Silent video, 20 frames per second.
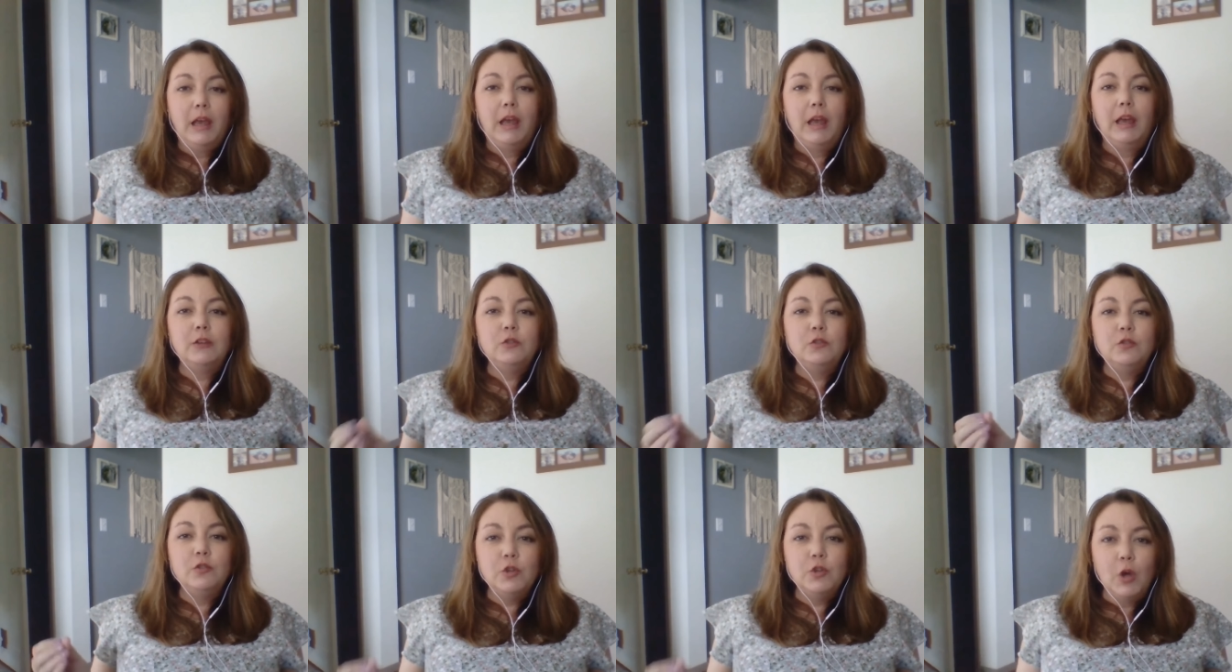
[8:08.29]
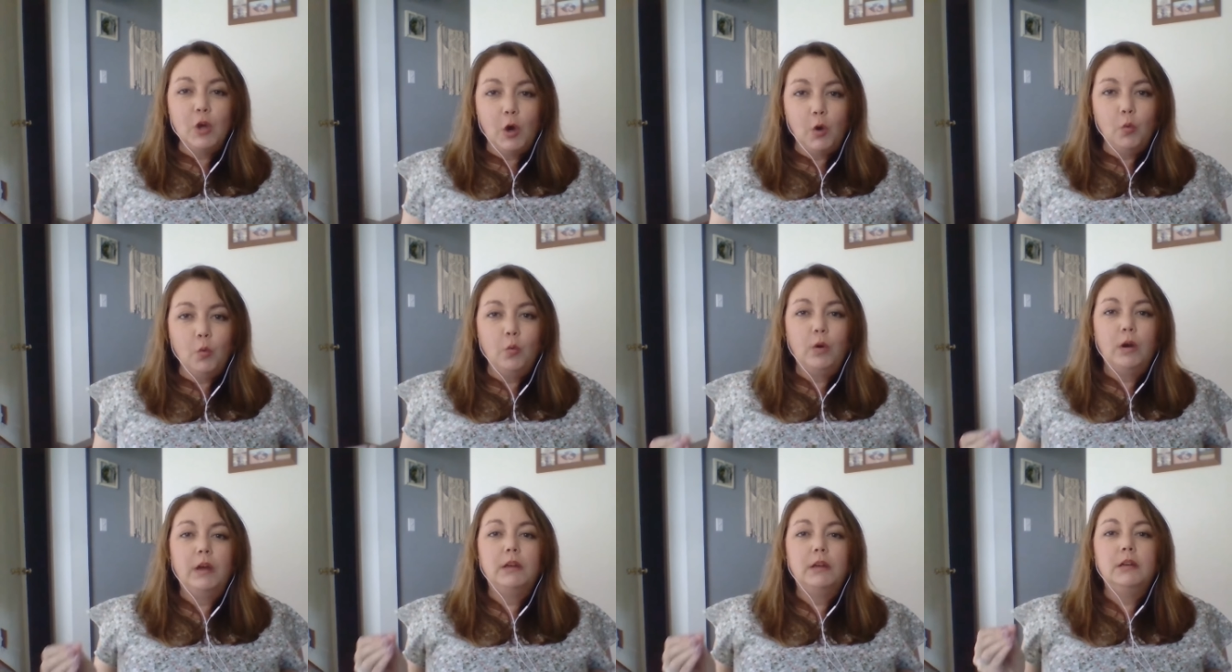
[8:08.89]
and no
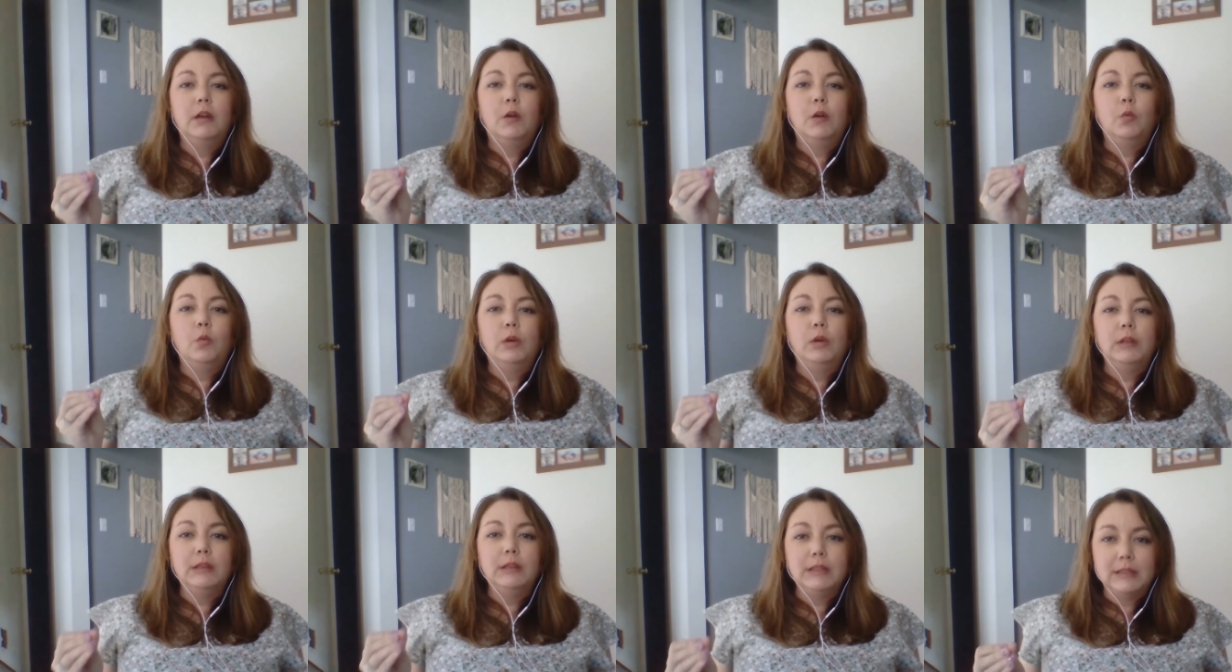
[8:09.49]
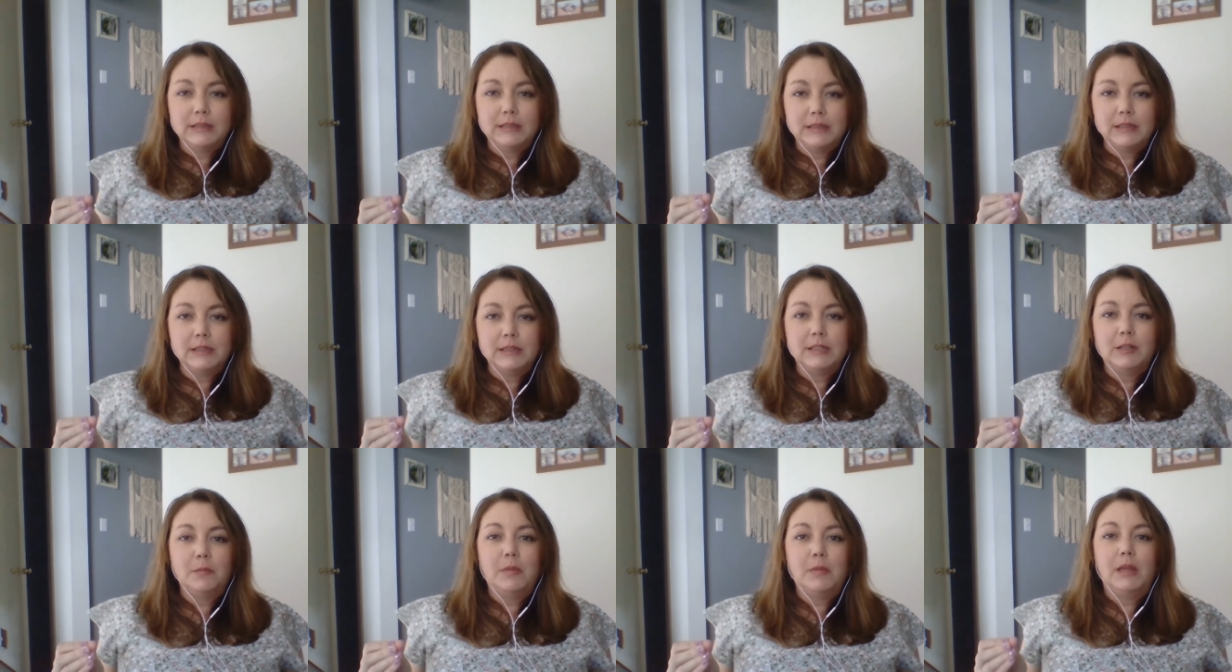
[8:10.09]
one will listen
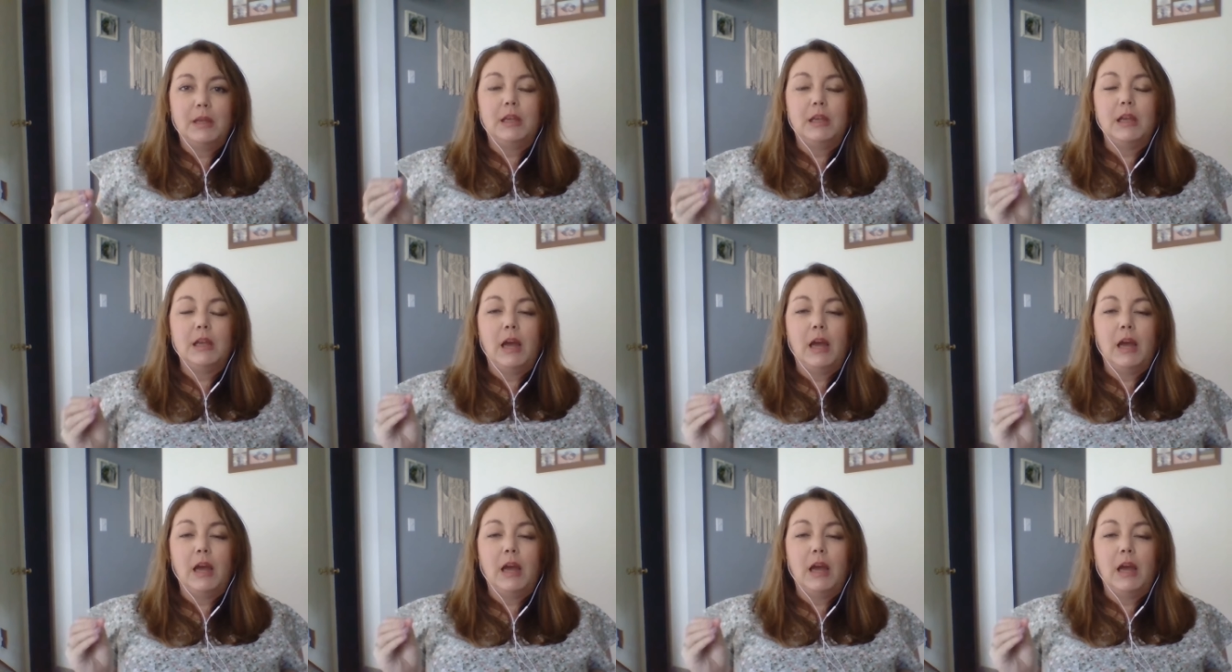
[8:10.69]
to me.